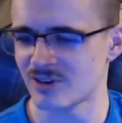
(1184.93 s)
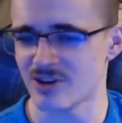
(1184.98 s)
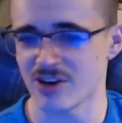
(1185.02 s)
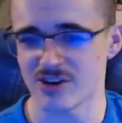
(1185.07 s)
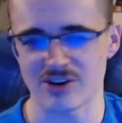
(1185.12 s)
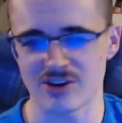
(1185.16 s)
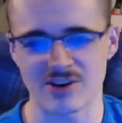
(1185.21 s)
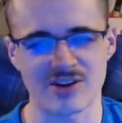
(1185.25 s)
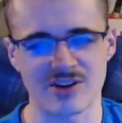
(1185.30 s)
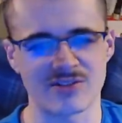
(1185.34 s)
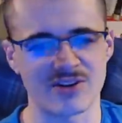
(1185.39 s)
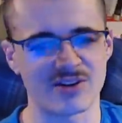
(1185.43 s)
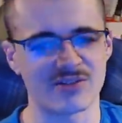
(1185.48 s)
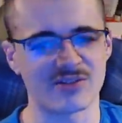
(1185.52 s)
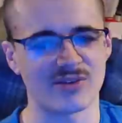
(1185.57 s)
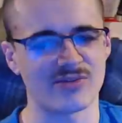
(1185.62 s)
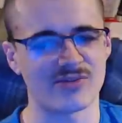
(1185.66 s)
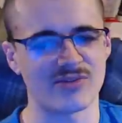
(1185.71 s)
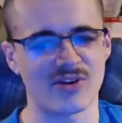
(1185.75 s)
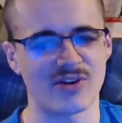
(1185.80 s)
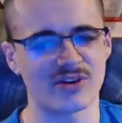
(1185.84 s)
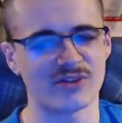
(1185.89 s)
I don't even have
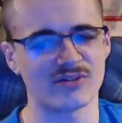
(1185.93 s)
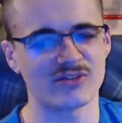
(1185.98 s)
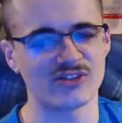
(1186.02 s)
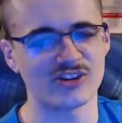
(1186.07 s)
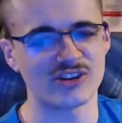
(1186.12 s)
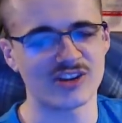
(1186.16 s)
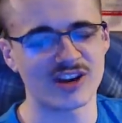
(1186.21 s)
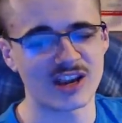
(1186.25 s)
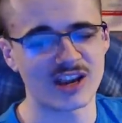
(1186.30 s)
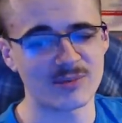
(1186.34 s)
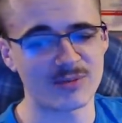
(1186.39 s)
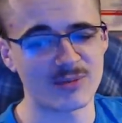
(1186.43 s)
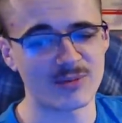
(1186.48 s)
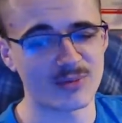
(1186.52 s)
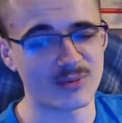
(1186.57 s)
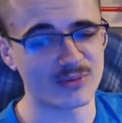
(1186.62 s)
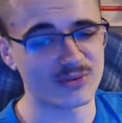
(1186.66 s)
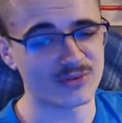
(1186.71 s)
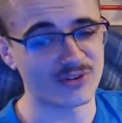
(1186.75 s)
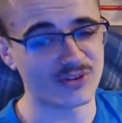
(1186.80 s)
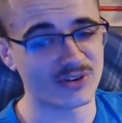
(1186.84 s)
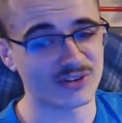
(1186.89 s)
a 5G
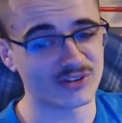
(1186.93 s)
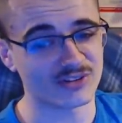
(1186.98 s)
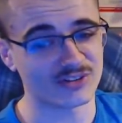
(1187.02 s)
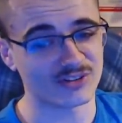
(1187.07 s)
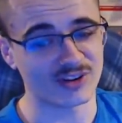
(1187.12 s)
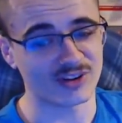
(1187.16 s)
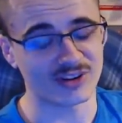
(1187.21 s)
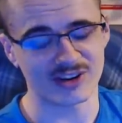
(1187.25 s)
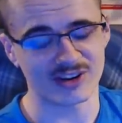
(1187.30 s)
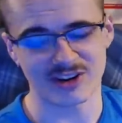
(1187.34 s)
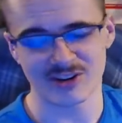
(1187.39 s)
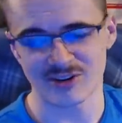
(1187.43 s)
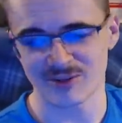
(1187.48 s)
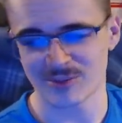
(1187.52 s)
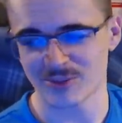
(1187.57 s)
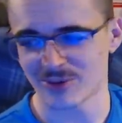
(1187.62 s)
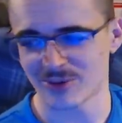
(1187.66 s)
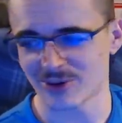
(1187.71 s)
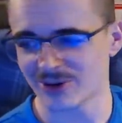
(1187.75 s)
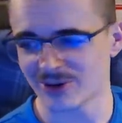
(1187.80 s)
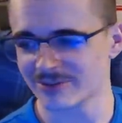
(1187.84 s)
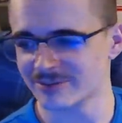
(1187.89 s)
capable device, so there you go, I'm
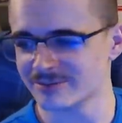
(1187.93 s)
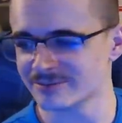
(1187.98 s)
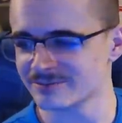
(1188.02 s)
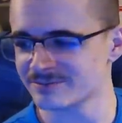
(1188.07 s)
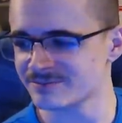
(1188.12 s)
all right.